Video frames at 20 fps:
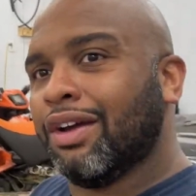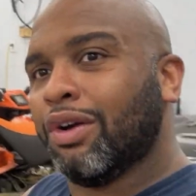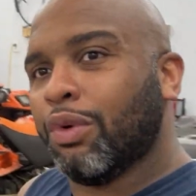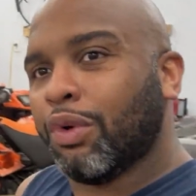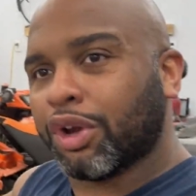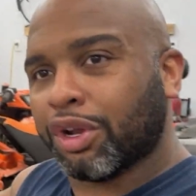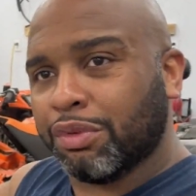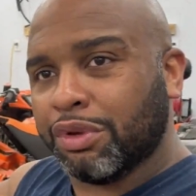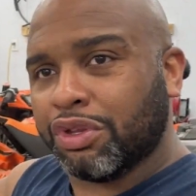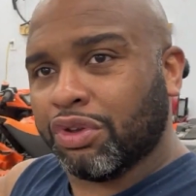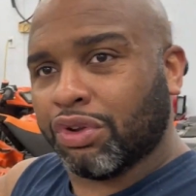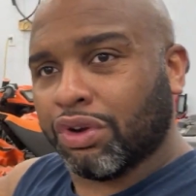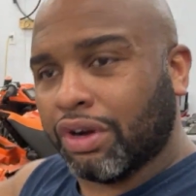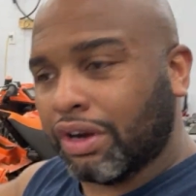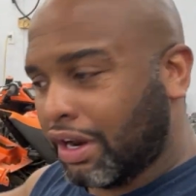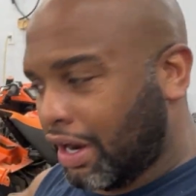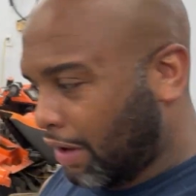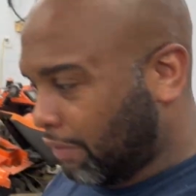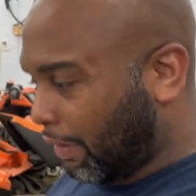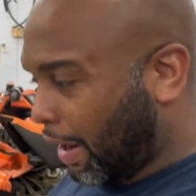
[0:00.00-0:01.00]
we're going to be doing on
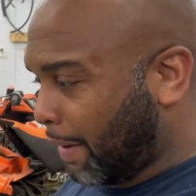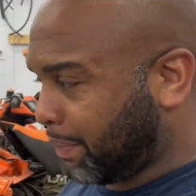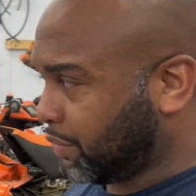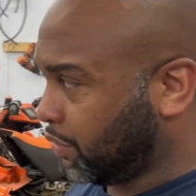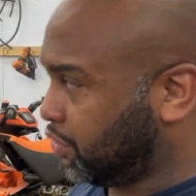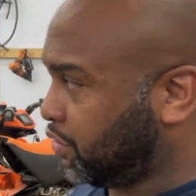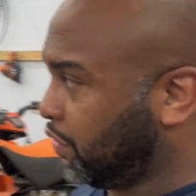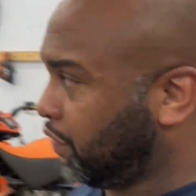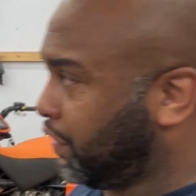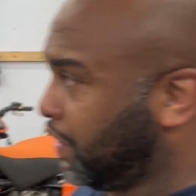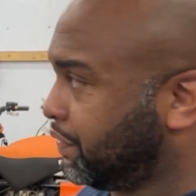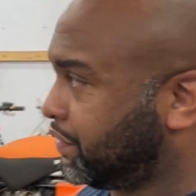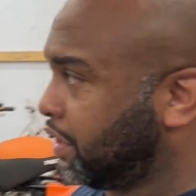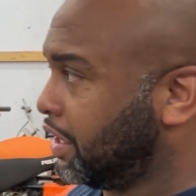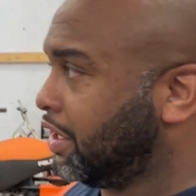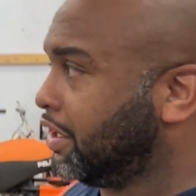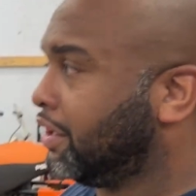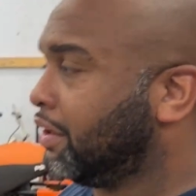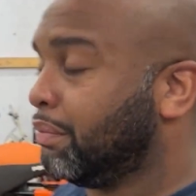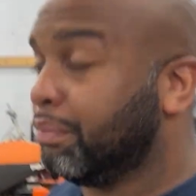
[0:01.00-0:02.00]
that Raptor
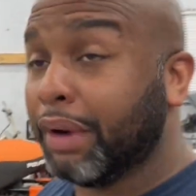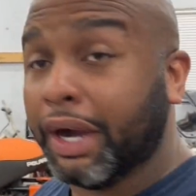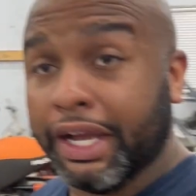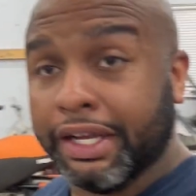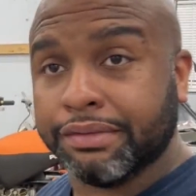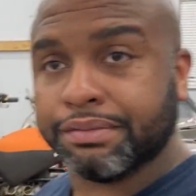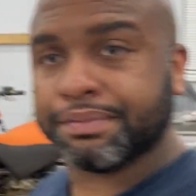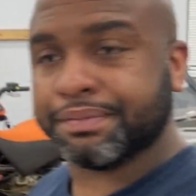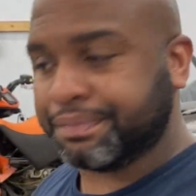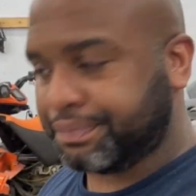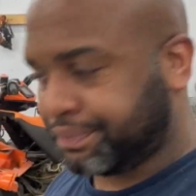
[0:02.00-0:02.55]
250. But